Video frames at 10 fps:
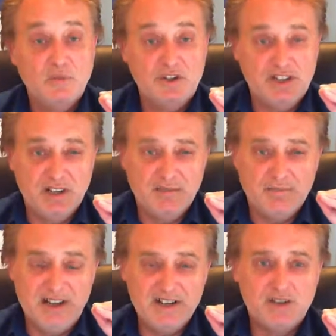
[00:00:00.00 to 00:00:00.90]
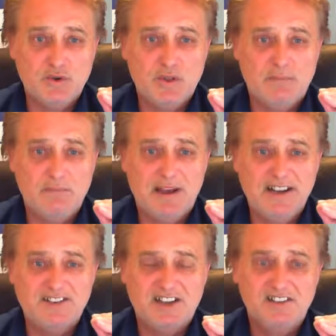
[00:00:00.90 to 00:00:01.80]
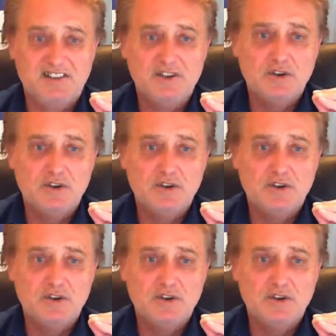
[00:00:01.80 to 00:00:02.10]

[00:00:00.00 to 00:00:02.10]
which makes sure that money stays in